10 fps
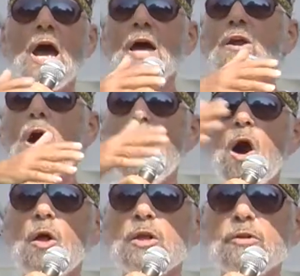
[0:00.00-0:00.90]
and
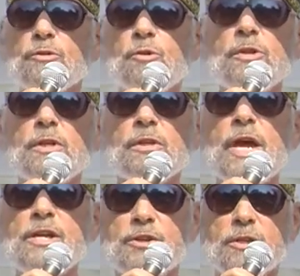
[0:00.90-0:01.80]
all through the
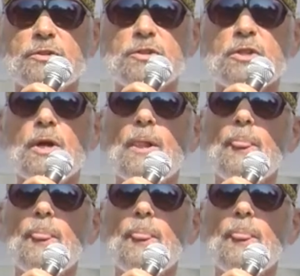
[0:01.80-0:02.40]
nations.